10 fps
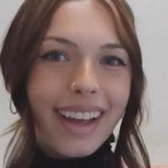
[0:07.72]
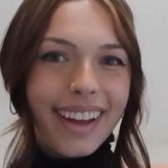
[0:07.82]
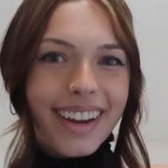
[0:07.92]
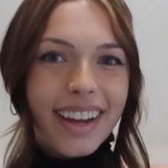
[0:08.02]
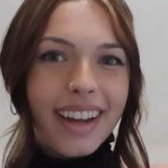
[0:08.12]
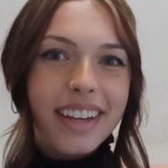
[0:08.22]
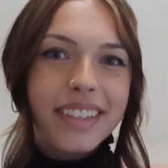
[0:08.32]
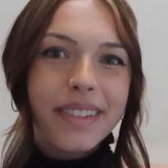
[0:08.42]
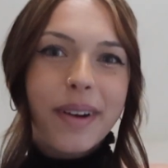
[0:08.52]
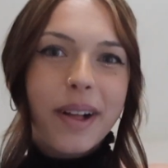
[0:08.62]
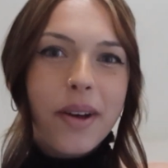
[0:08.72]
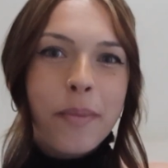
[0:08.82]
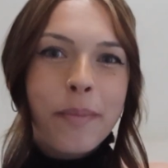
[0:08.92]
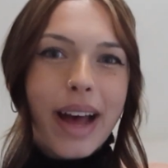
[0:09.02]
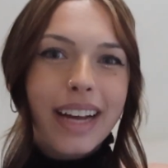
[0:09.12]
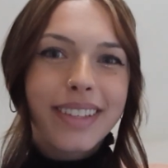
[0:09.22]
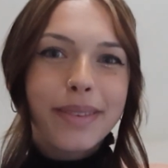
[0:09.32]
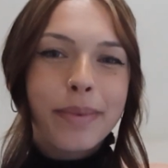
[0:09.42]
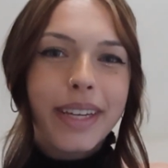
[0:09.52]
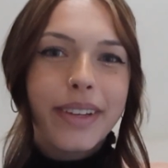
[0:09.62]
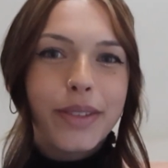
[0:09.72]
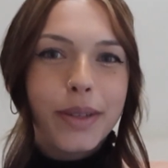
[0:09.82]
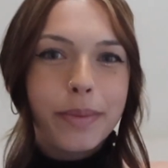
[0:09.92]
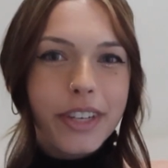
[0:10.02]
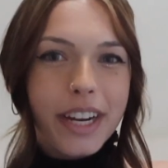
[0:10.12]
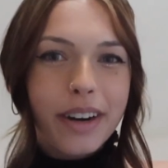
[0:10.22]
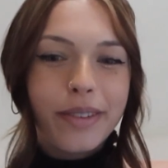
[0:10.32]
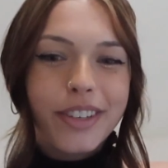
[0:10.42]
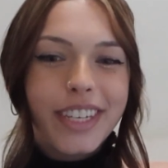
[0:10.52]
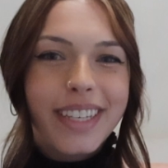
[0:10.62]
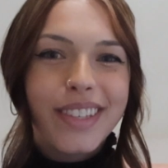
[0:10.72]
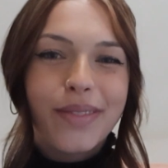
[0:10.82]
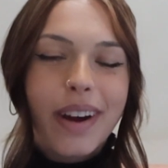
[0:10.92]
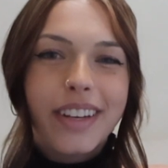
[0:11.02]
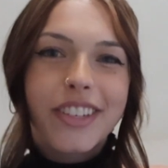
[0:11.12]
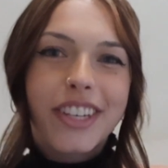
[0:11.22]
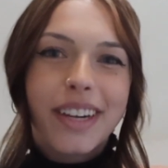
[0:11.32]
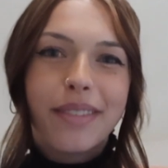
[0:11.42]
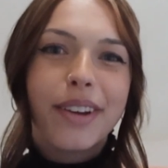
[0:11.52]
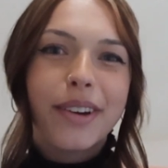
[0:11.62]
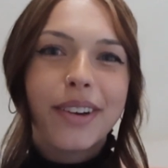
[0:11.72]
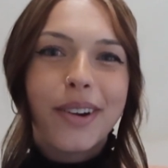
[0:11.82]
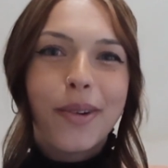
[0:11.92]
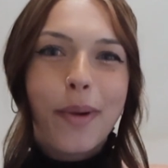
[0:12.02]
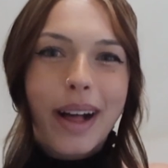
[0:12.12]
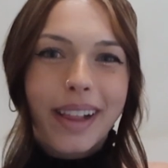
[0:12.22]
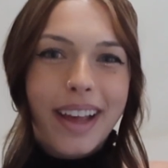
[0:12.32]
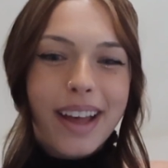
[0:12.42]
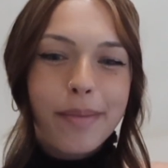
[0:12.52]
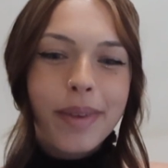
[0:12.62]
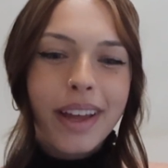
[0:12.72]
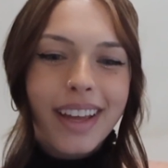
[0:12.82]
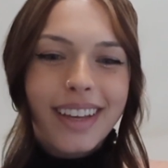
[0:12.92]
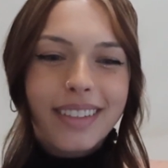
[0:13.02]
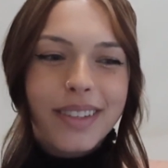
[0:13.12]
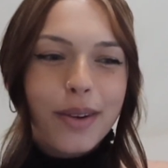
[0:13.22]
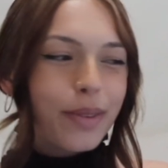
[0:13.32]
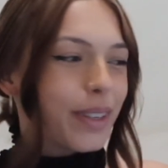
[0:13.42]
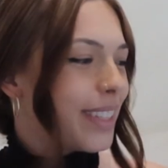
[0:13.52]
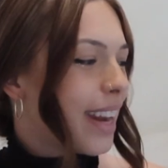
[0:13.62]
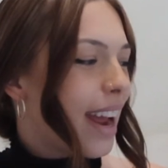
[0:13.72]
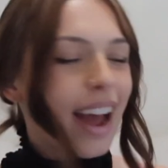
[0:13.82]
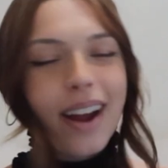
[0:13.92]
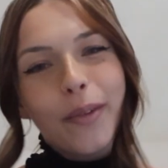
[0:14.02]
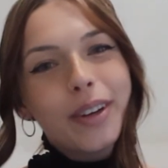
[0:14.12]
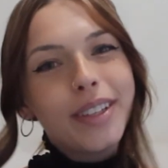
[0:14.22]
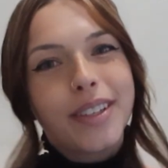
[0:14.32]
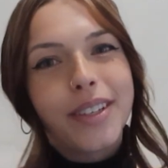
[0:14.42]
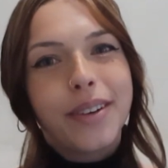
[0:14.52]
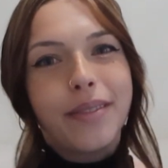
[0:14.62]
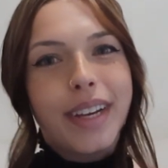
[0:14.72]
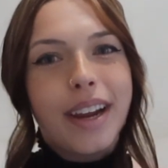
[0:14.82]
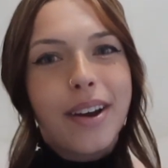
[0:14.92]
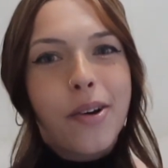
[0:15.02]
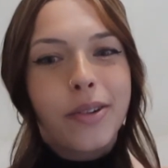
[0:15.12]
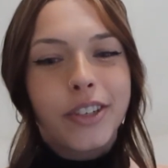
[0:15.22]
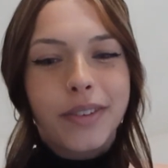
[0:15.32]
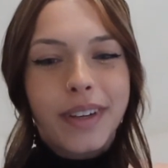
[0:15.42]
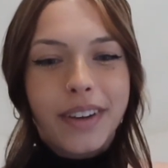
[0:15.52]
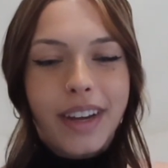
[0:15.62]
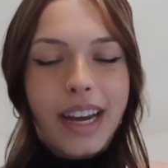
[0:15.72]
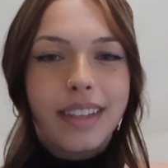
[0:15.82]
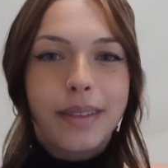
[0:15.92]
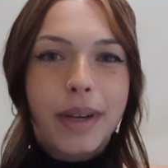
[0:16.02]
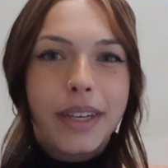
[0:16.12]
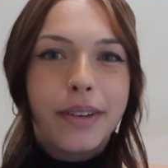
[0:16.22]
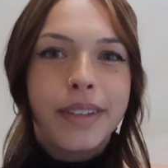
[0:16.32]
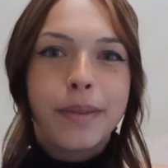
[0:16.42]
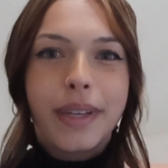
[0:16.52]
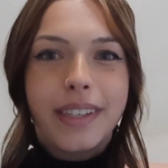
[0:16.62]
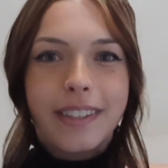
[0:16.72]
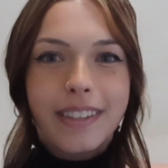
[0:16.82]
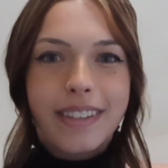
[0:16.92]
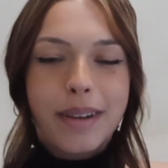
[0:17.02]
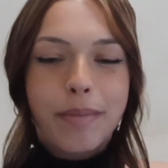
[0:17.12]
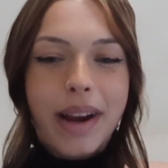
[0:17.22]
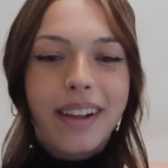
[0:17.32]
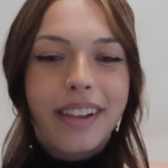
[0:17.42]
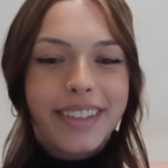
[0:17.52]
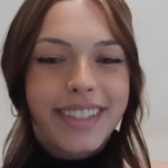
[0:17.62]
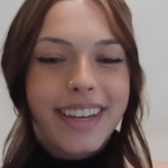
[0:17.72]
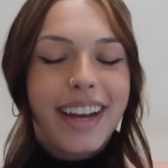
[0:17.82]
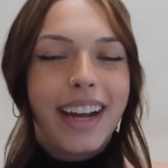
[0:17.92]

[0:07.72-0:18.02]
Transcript: Hi guys, welcome back to my YouTube channel, She's French, and if you're new, welcome. So for today, I wanted to do a video showing you guys my newest pieces in my closet.